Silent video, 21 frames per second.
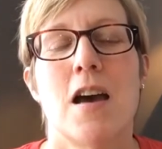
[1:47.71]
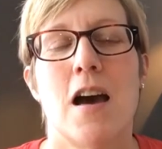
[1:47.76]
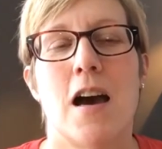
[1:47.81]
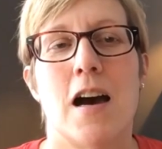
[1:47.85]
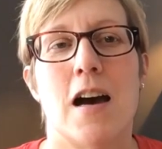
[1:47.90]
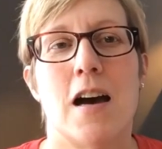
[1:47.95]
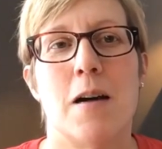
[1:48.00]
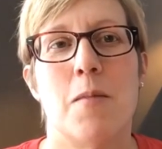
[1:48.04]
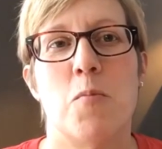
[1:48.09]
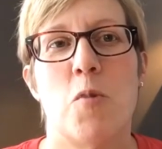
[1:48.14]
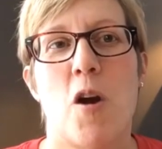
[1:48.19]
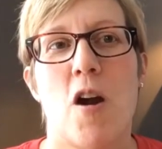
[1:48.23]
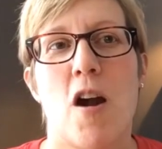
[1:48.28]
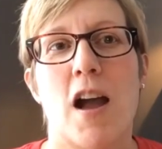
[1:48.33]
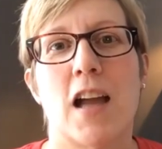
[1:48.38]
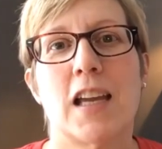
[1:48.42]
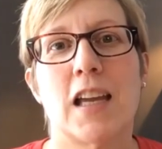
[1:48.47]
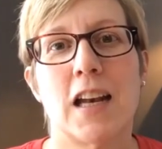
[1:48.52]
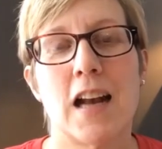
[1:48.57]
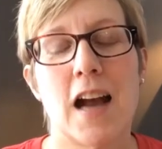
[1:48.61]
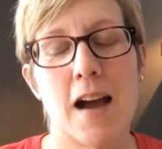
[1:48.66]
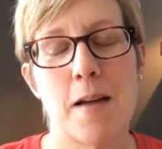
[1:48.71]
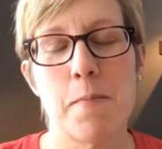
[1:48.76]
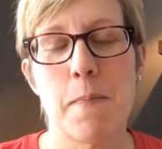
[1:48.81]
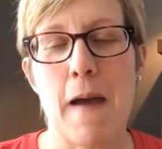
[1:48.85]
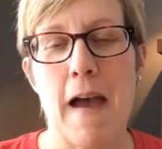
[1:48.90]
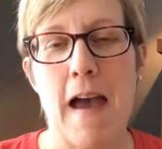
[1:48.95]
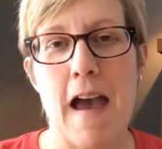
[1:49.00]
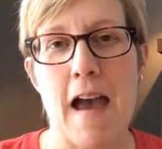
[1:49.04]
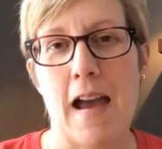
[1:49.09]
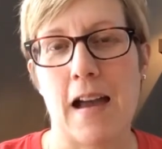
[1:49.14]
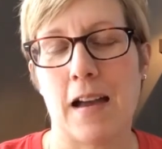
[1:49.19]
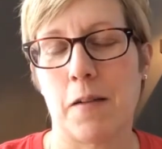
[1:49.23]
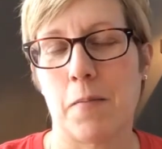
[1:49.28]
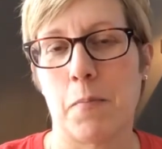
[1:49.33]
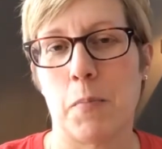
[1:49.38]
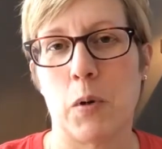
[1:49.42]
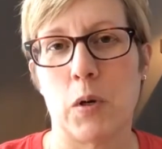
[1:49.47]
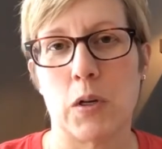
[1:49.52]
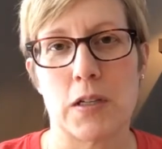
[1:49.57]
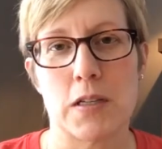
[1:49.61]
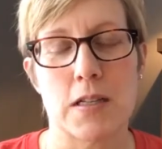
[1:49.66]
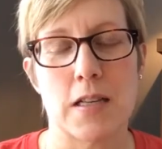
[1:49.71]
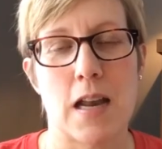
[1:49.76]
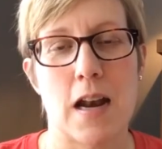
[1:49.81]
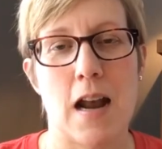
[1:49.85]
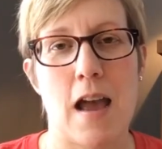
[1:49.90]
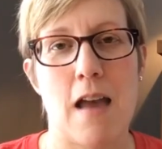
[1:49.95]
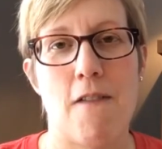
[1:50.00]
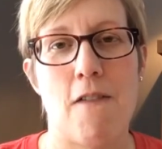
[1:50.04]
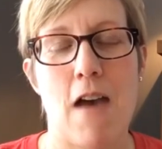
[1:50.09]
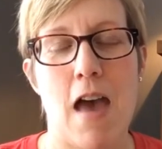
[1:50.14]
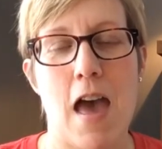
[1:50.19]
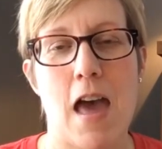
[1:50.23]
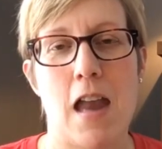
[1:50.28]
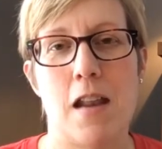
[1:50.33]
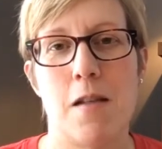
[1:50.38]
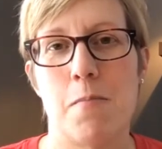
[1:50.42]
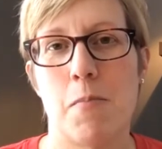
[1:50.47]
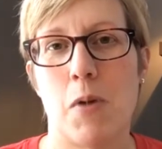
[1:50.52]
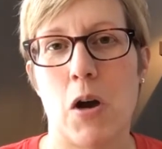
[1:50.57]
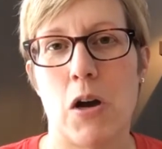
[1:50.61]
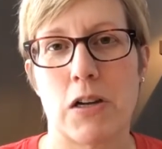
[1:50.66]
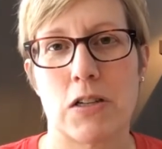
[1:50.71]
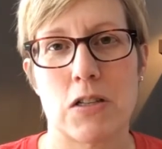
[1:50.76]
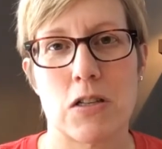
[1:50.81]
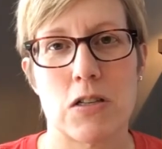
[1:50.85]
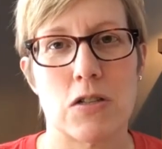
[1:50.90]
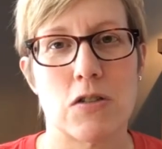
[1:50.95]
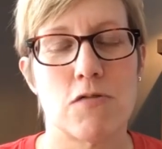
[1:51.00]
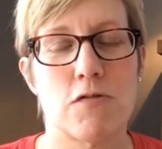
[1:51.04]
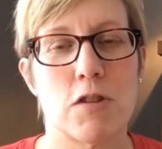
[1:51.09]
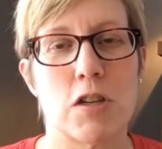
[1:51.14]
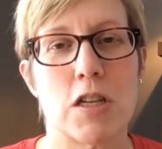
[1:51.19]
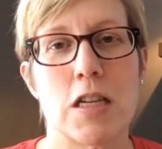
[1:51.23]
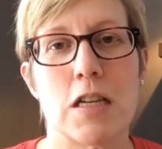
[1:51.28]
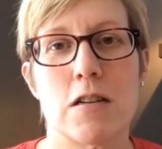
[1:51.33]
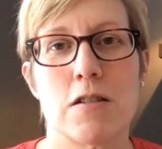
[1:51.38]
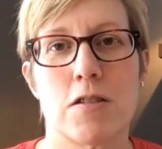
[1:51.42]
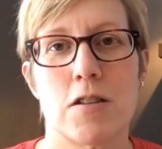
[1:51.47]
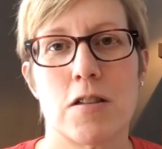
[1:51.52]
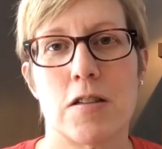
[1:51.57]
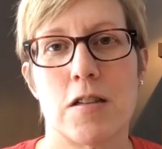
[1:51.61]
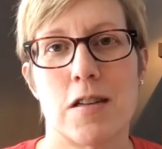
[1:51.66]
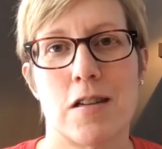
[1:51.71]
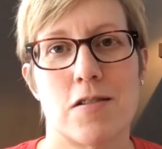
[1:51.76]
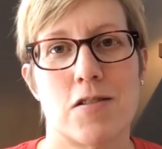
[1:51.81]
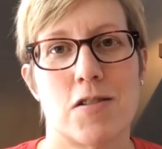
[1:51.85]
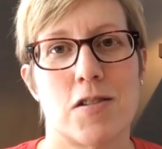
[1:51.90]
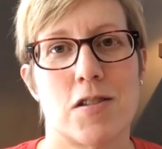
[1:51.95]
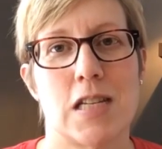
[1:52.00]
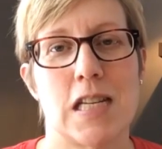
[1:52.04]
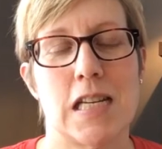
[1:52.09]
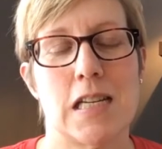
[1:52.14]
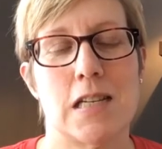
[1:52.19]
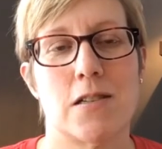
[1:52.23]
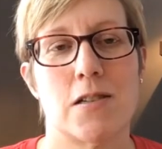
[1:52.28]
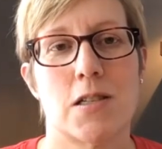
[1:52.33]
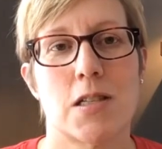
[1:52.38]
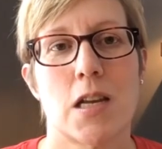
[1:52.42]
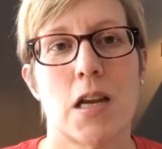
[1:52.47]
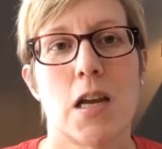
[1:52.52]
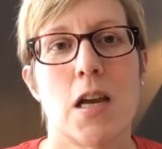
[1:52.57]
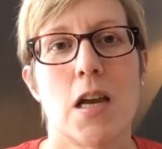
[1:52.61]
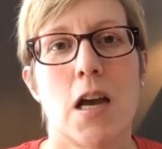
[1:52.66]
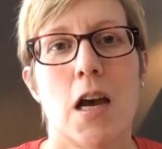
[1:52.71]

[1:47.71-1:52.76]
um, where I can unpack books that I have had in boxes for years and years and years.